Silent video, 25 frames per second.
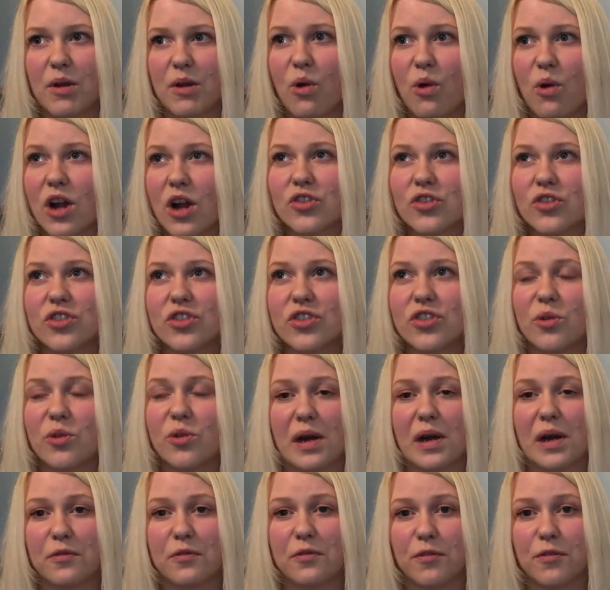Worked so
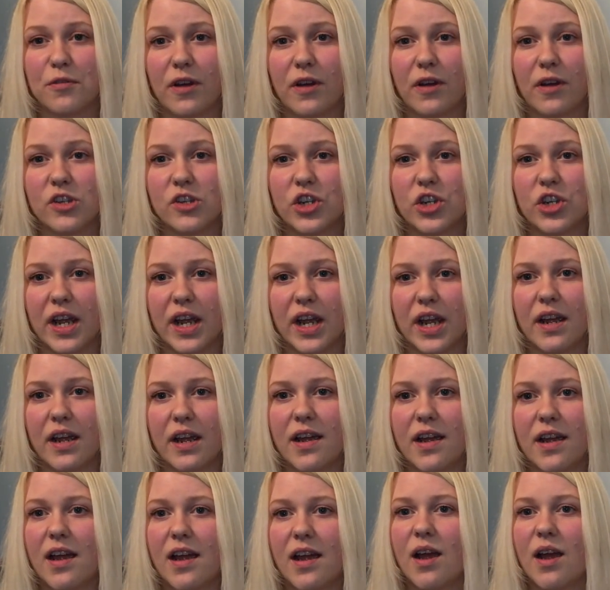well for the first year.
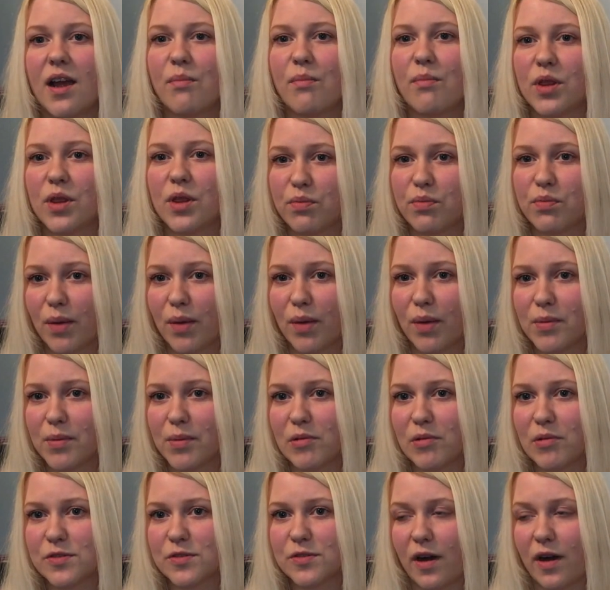But the problem
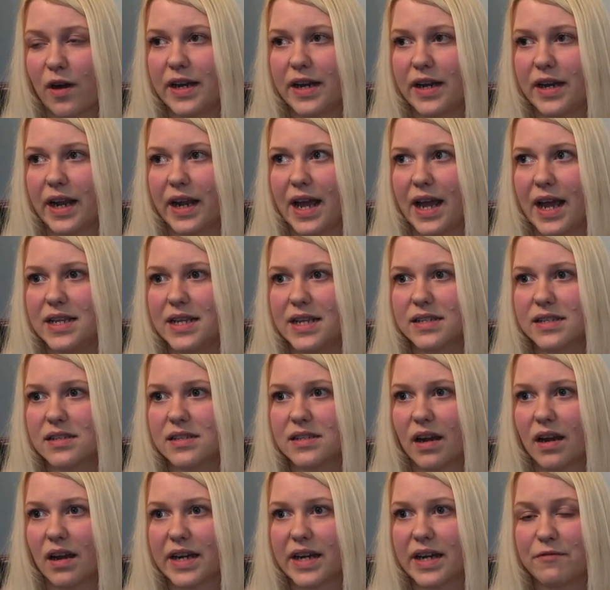I was finding is,
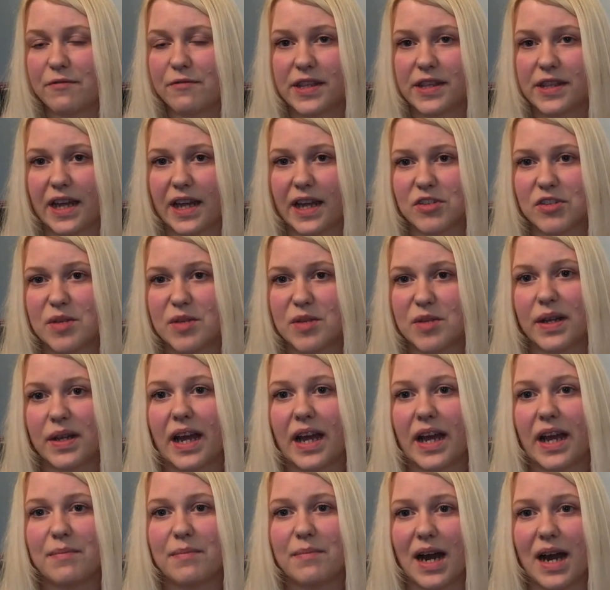like everything else, it
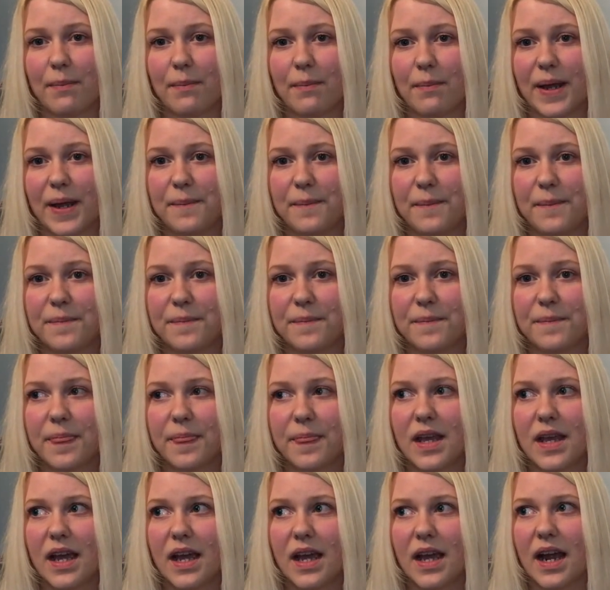became a habit.
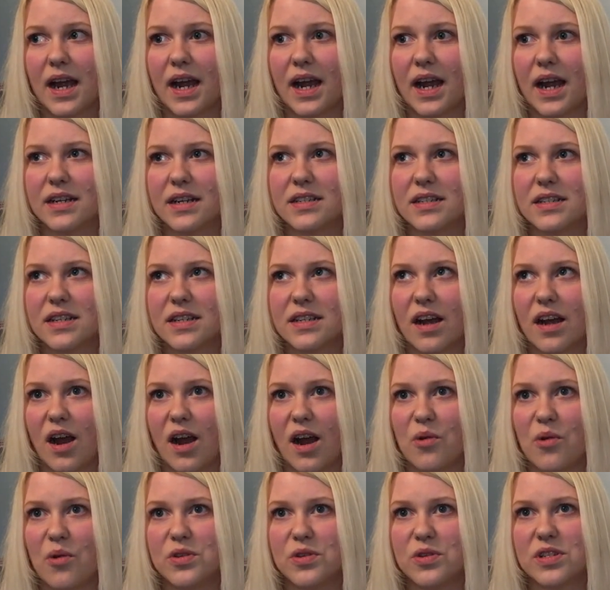And
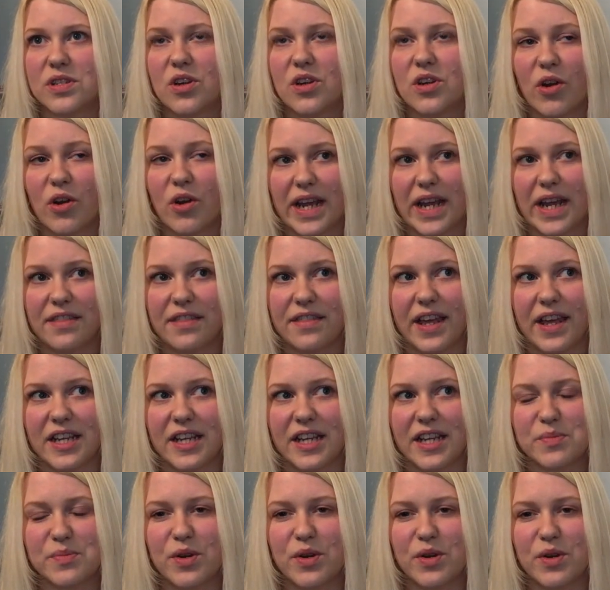I was logging
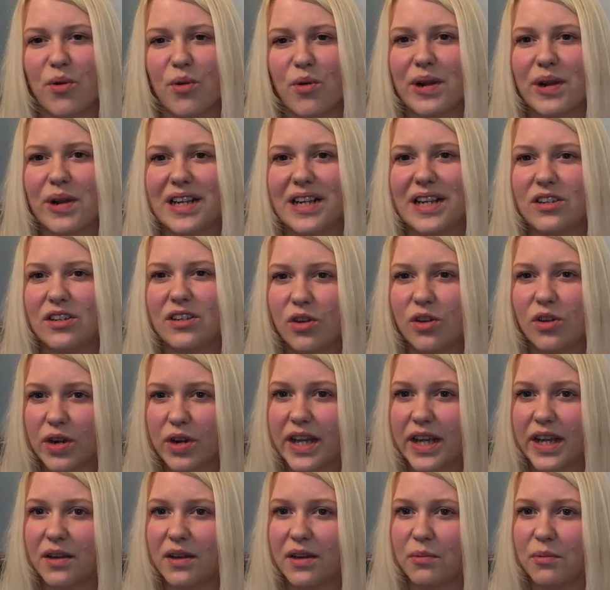things, but not really
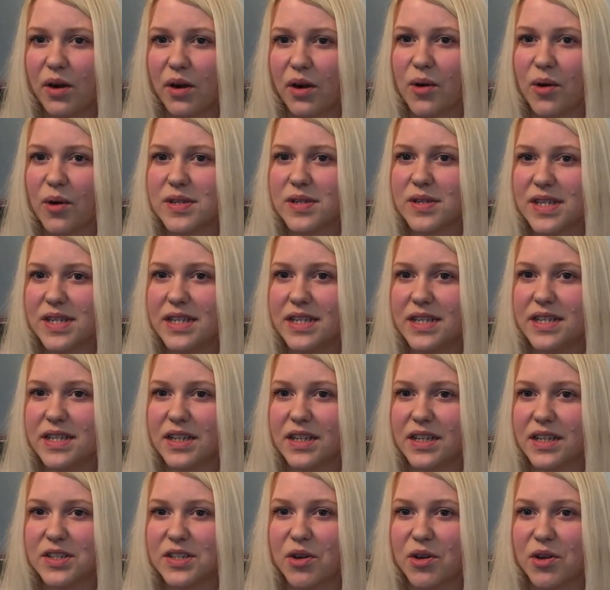looking at what I was
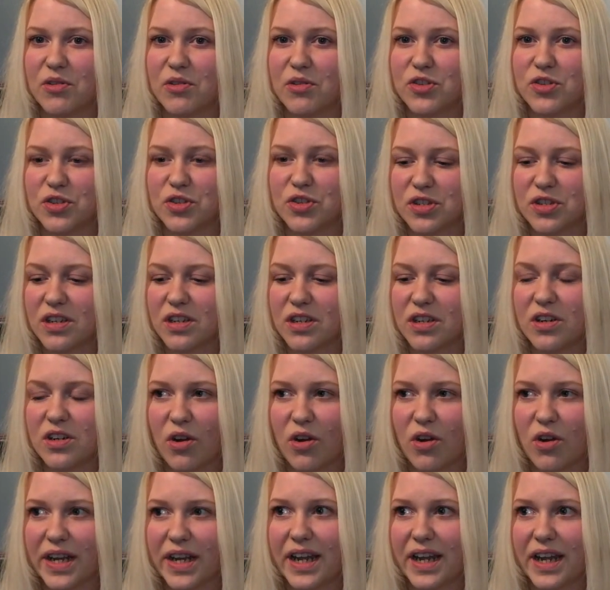eating. So I was just
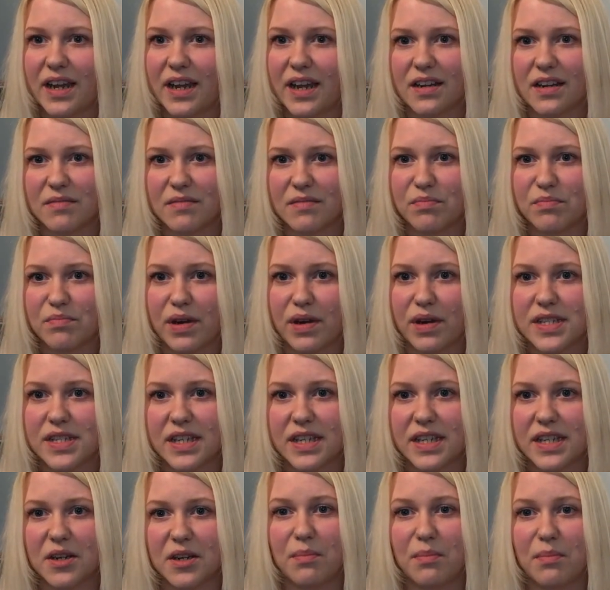logging it,
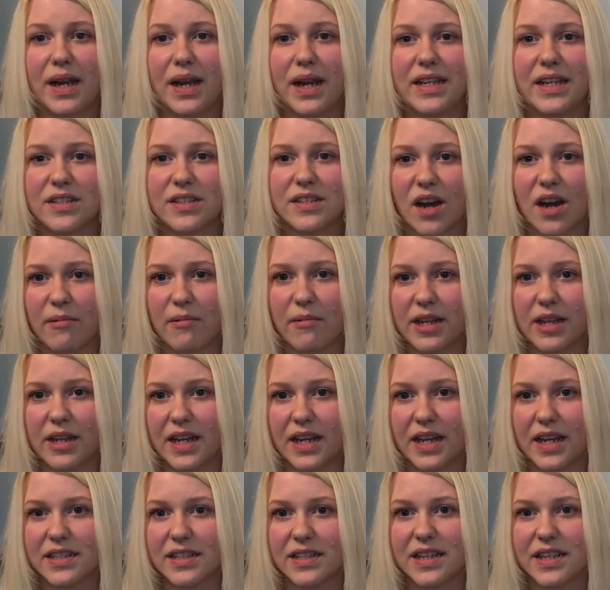pressing complete diary at
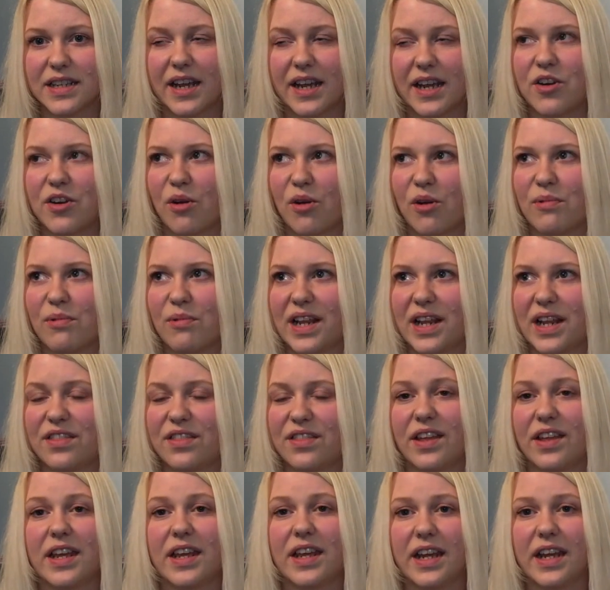the end of the day and not really
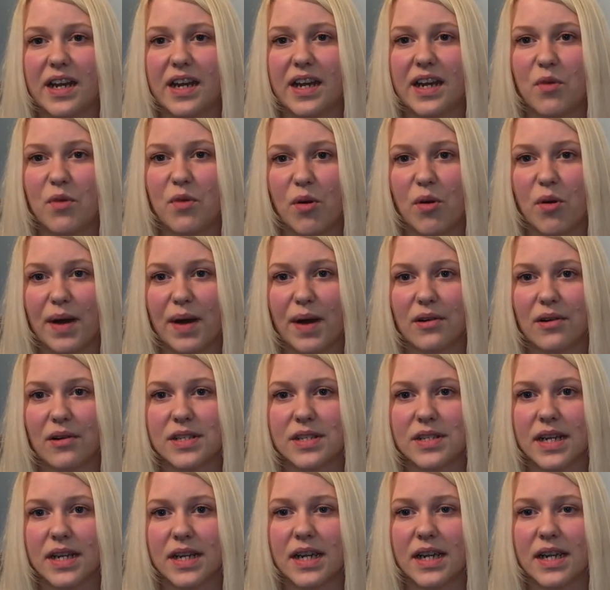thinking any more
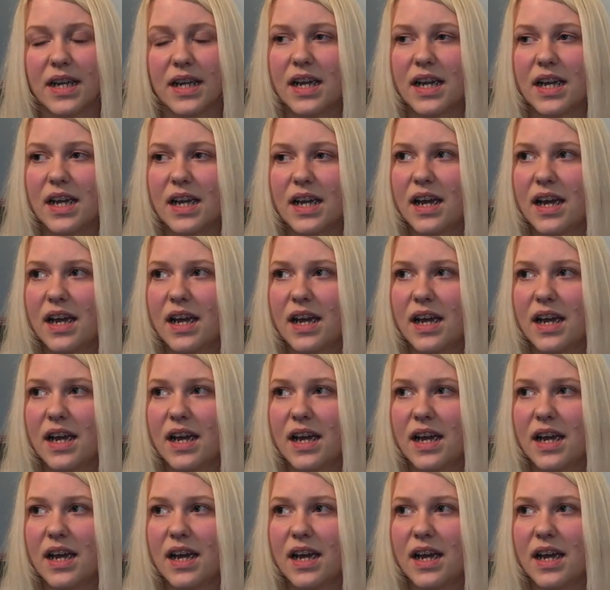about it.